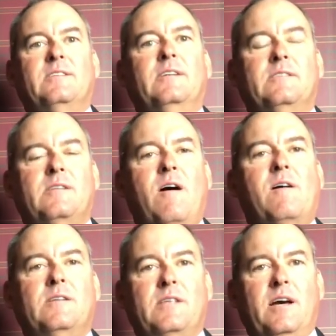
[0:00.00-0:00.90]
and as
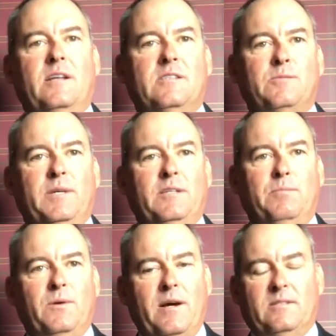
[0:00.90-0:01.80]
hard as that is me to
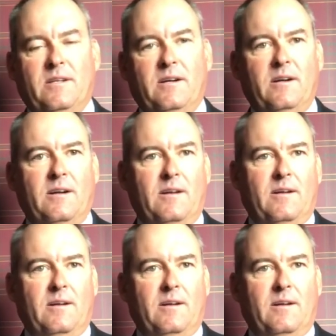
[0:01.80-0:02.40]
put out there,